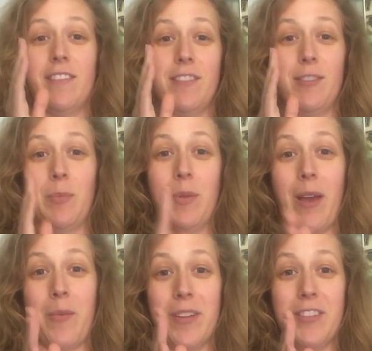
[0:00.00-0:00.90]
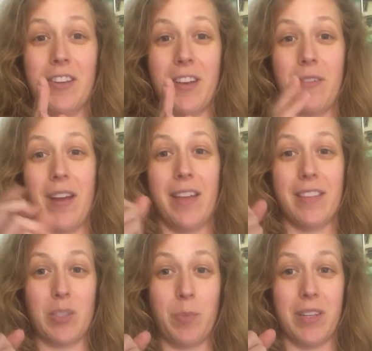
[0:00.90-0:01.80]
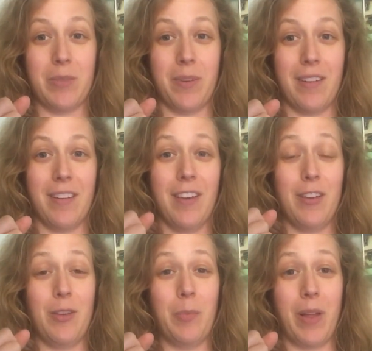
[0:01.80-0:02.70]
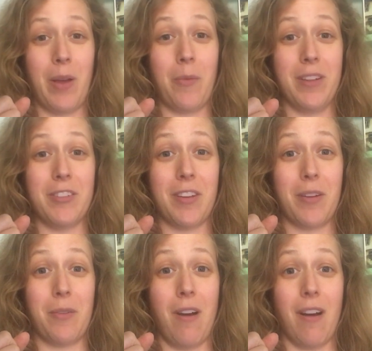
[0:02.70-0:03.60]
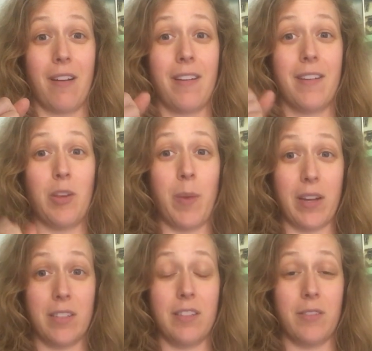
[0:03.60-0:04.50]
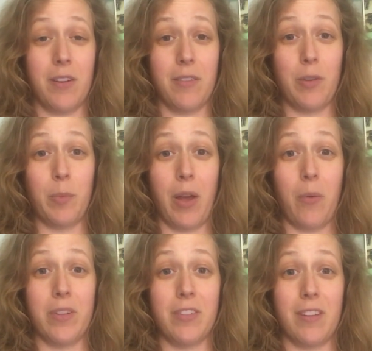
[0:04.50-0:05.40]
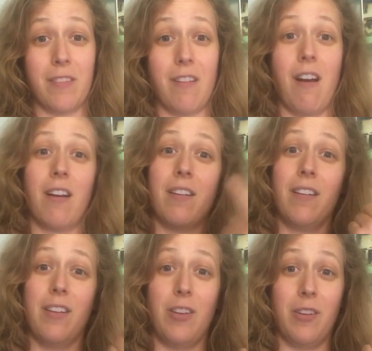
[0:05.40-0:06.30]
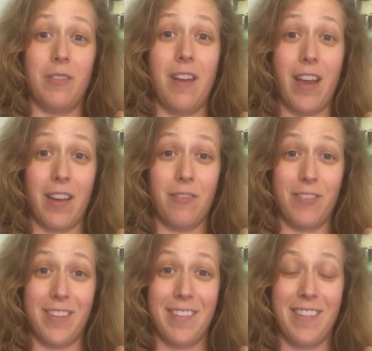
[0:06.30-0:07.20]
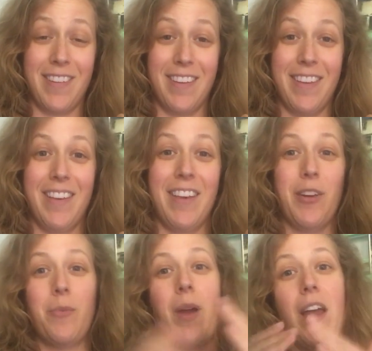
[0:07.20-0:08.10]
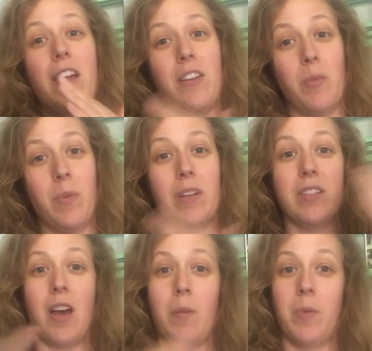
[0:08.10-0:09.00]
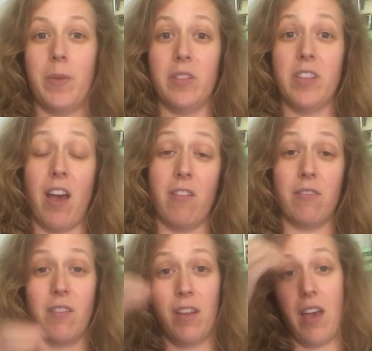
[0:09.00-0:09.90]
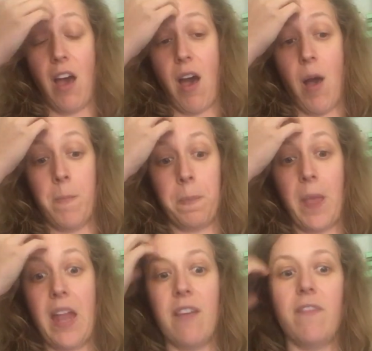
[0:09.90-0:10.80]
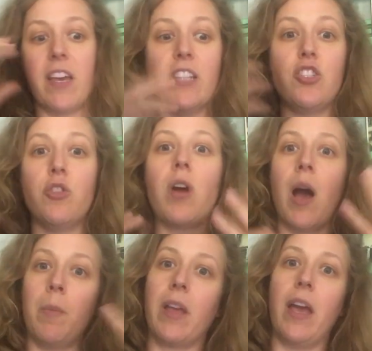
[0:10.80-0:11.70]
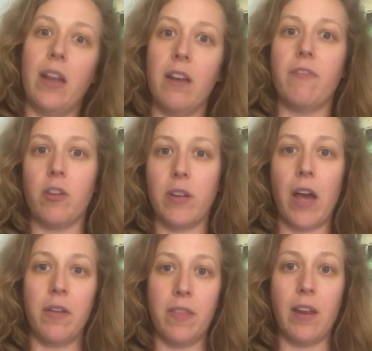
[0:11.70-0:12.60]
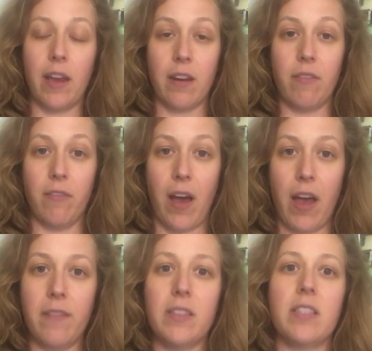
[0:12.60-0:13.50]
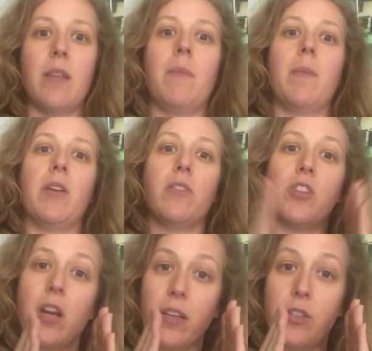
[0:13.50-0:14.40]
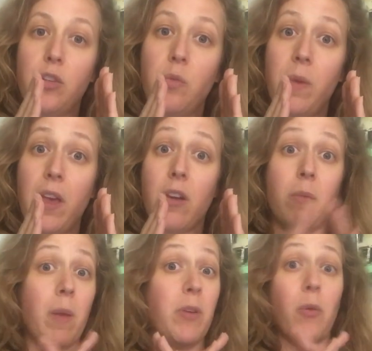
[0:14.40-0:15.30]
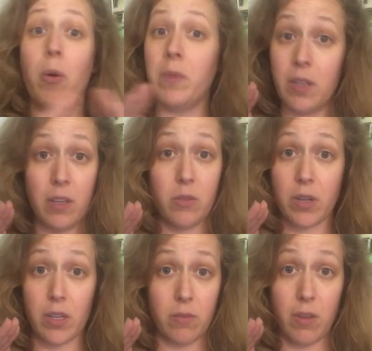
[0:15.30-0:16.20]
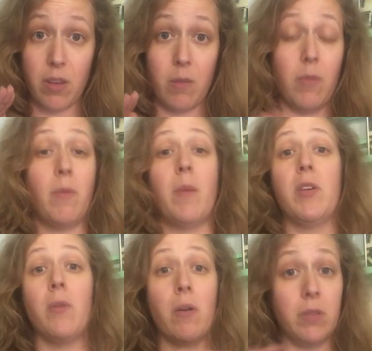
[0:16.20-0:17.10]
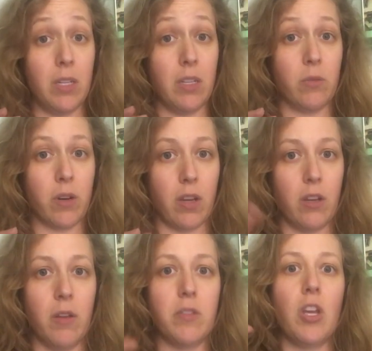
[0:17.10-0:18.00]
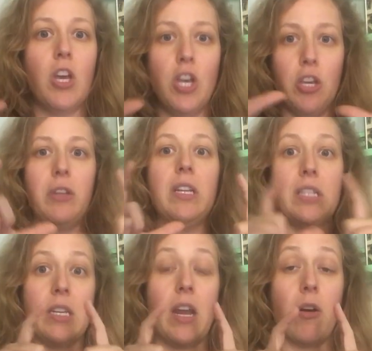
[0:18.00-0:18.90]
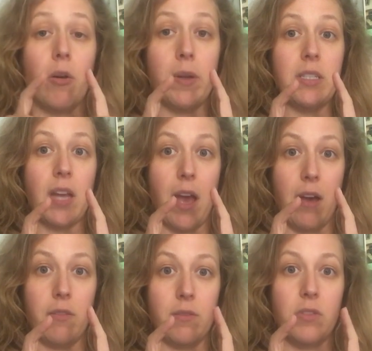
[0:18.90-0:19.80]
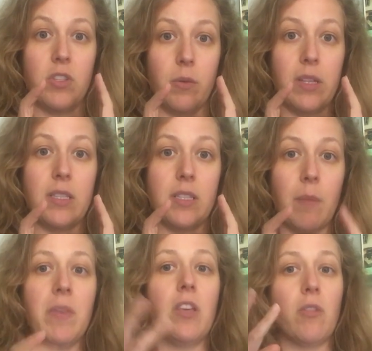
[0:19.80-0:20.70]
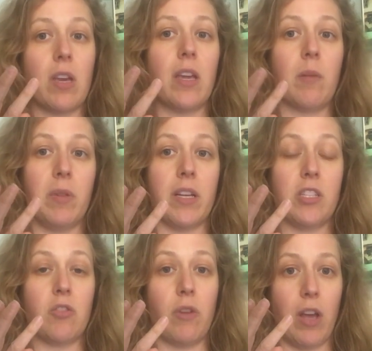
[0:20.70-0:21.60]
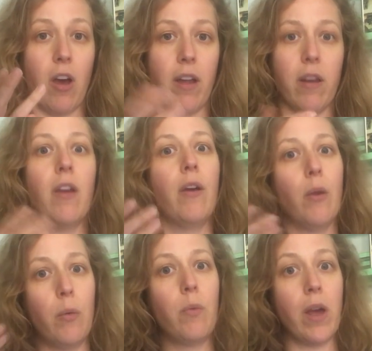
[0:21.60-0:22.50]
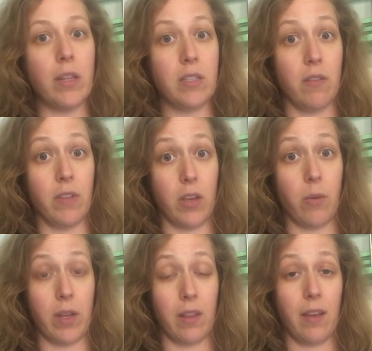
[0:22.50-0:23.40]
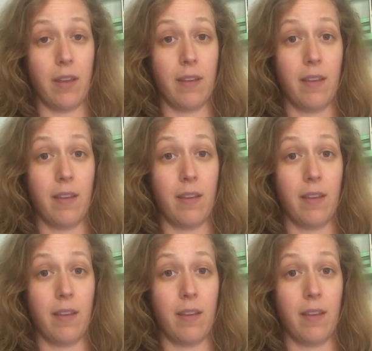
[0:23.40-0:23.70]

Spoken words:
So you play it once, you get it right, that's +1. You play it once, you get it wrong, you're back to 0. You play it once, you get it wrong, you're -1, right? You build up, you build down. And if it gets too complicated, if you're down in the -5s, then maybe your chunk is too big, or maybe you only need to work on rhythm, or maybe you only need to work on notes. You need to narrow down so it's something you can get a +3 on relatively quickly.